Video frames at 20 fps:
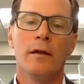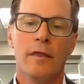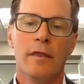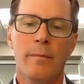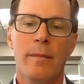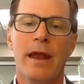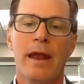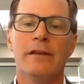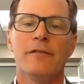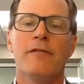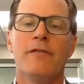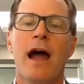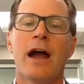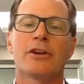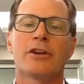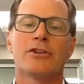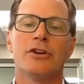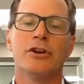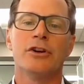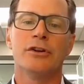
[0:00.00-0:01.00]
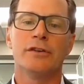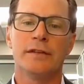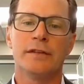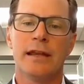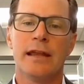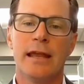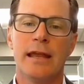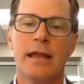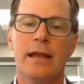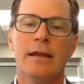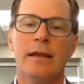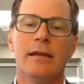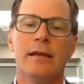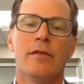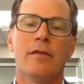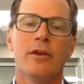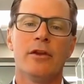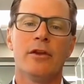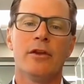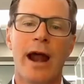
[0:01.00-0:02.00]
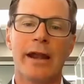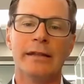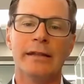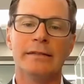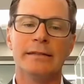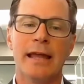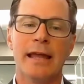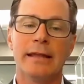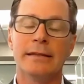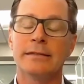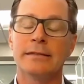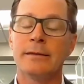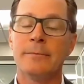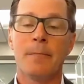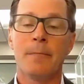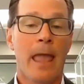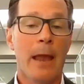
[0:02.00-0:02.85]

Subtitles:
the manufacturers in the United States,